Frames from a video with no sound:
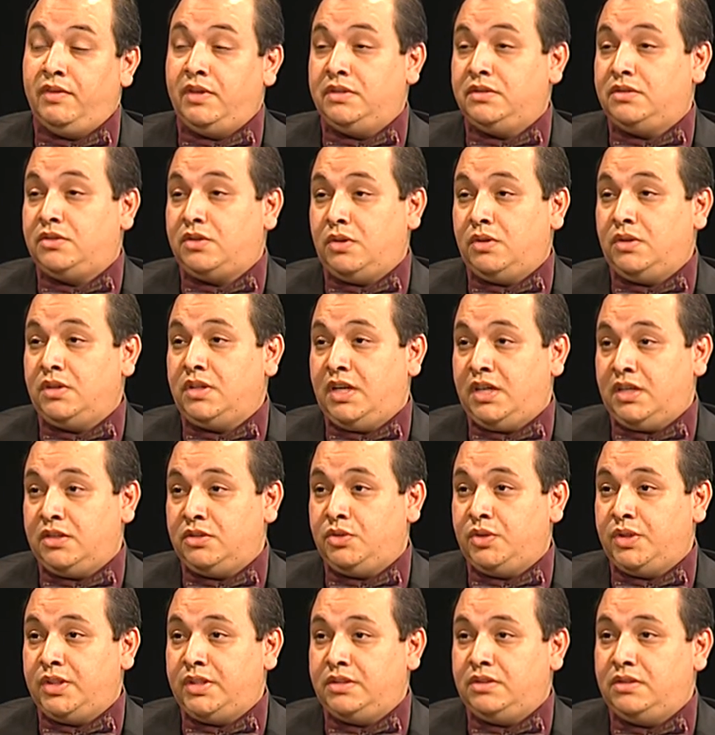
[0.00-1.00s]
in certain
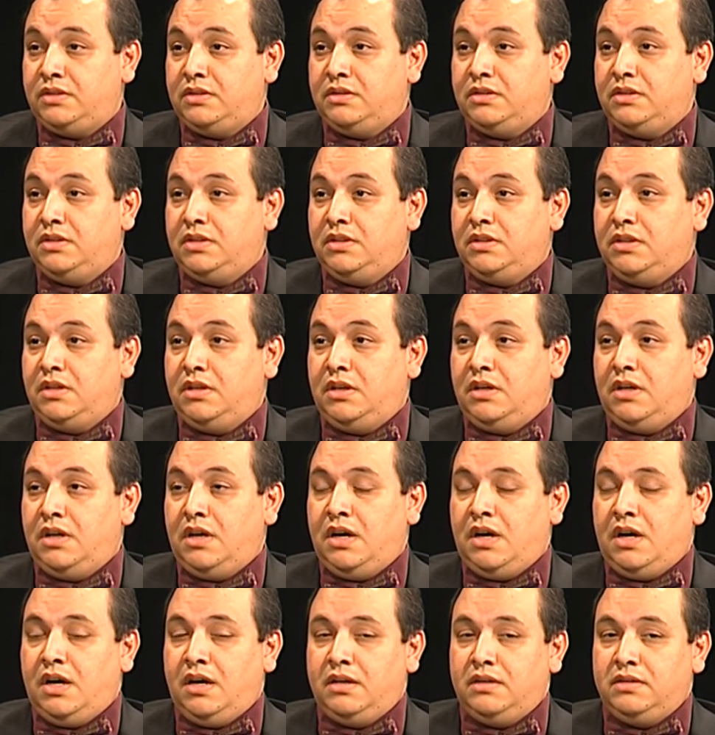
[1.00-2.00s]
countries okay.
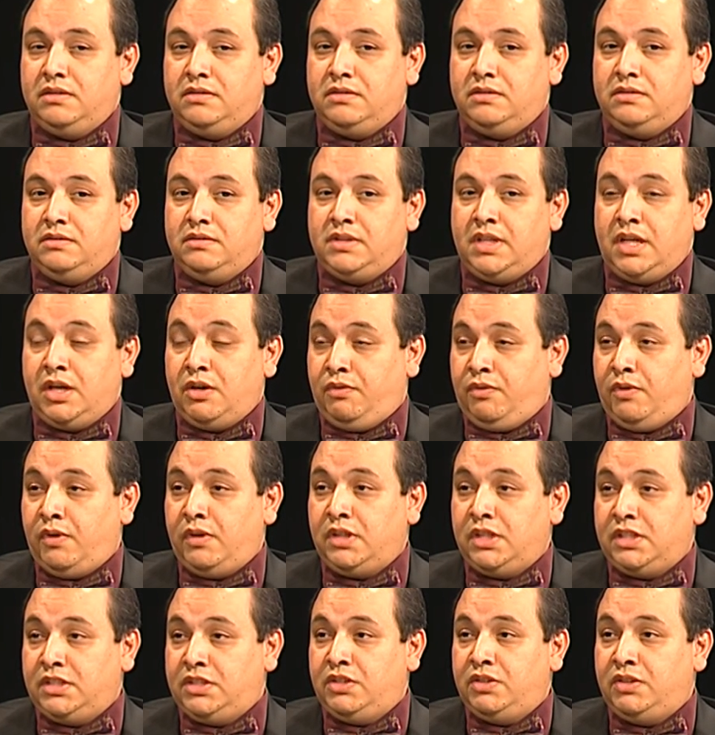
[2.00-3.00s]
uh, that are
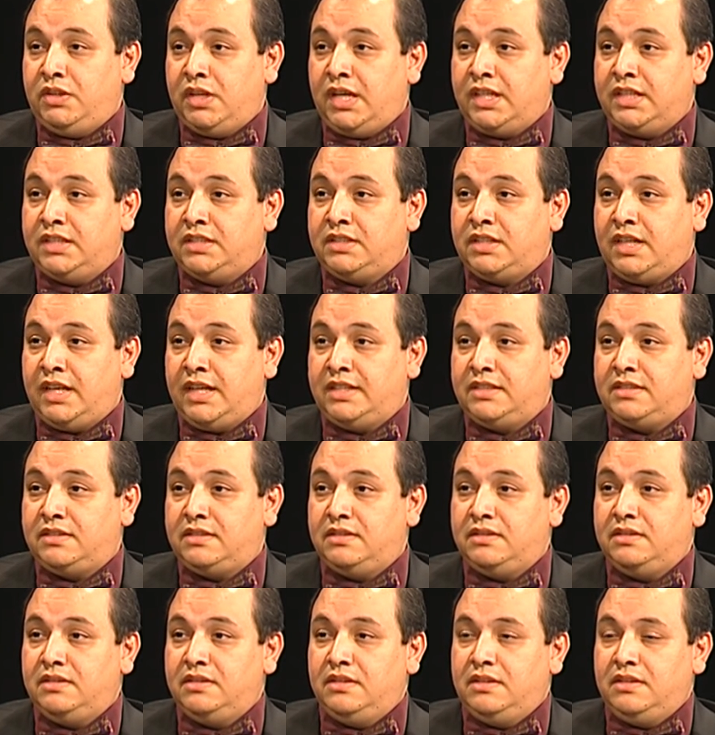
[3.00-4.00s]
friendly to the United States.